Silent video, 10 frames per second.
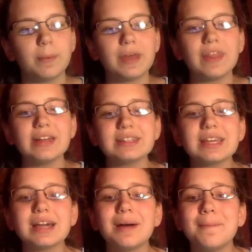and that's
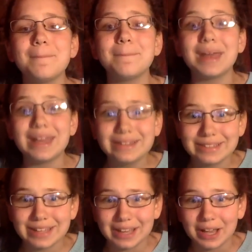like
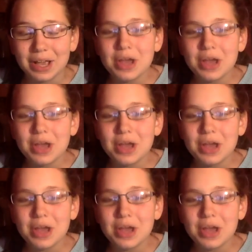amazing